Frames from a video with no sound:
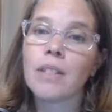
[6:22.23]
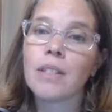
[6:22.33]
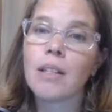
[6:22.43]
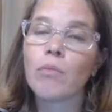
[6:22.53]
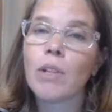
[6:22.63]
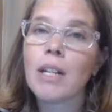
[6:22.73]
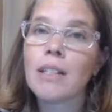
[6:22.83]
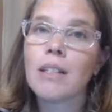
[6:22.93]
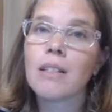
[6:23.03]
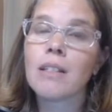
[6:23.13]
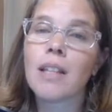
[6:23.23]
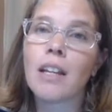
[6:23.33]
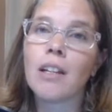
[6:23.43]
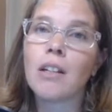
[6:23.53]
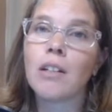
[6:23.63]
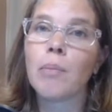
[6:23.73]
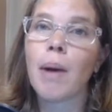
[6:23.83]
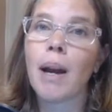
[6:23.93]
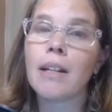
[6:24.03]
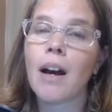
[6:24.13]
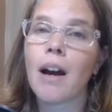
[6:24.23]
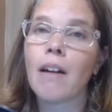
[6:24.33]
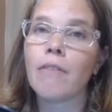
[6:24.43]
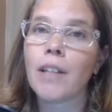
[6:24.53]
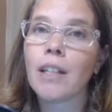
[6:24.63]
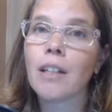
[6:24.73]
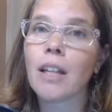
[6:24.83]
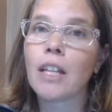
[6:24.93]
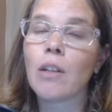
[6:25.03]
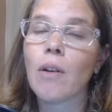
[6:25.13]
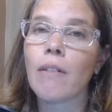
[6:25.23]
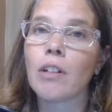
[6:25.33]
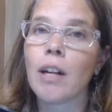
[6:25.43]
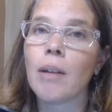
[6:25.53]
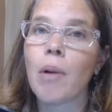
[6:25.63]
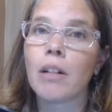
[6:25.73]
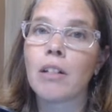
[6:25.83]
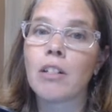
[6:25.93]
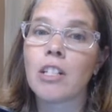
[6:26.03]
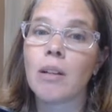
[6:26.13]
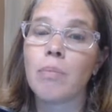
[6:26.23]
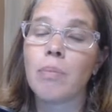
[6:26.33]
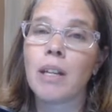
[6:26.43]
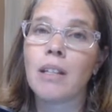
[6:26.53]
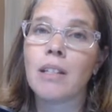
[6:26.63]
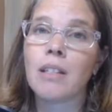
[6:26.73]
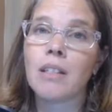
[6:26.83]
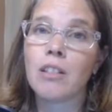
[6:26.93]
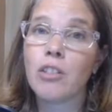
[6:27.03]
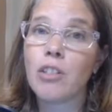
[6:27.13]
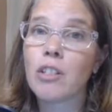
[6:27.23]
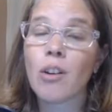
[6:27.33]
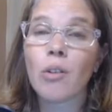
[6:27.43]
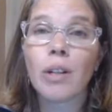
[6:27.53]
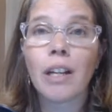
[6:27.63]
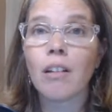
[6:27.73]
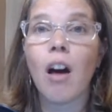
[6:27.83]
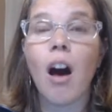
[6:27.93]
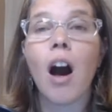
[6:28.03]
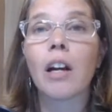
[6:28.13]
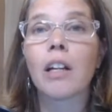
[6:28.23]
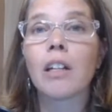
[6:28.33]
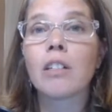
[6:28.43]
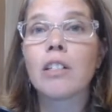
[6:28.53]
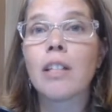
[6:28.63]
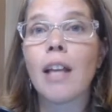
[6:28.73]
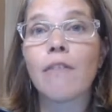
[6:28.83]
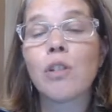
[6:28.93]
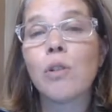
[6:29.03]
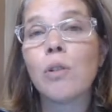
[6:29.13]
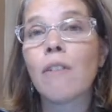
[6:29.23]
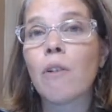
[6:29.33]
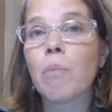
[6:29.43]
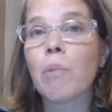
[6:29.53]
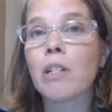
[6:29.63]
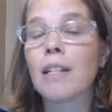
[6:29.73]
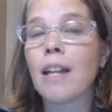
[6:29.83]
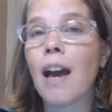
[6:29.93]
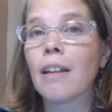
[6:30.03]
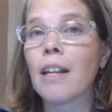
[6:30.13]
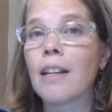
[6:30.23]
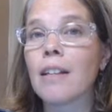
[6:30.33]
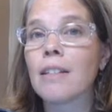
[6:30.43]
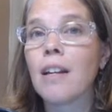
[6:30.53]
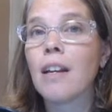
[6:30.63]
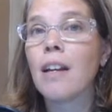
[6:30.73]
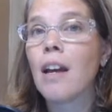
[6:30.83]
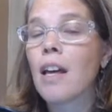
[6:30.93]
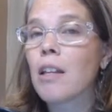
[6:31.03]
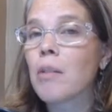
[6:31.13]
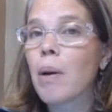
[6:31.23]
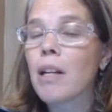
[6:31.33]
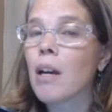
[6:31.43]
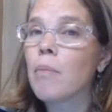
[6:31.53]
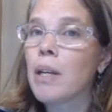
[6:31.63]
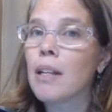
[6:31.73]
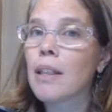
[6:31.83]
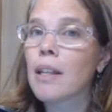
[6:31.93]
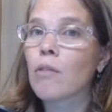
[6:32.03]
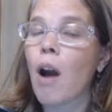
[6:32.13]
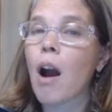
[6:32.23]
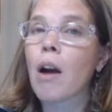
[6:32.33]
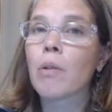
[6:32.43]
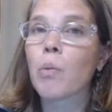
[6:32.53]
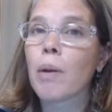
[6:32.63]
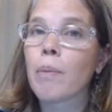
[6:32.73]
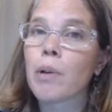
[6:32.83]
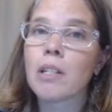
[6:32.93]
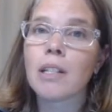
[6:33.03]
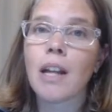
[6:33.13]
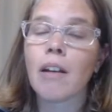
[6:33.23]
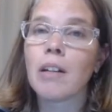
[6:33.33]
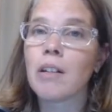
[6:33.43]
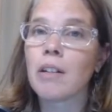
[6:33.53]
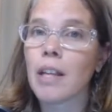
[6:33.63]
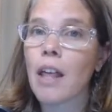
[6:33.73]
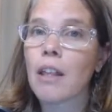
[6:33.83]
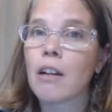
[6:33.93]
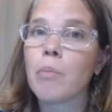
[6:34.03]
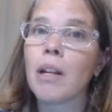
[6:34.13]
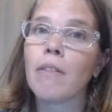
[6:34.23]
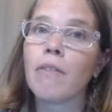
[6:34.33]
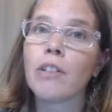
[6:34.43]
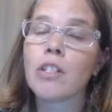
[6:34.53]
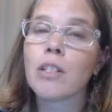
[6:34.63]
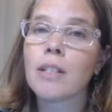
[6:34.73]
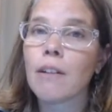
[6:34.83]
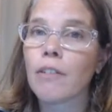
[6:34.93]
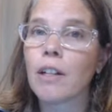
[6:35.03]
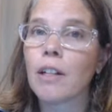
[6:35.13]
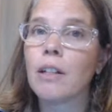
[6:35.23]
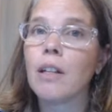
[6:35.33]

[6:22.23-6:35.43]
some reasons that you might not feel like you have a great partnership is you just don't get along. You just have two different personalities. And there might not be anything wrong with one personality or the other, but if you're just different,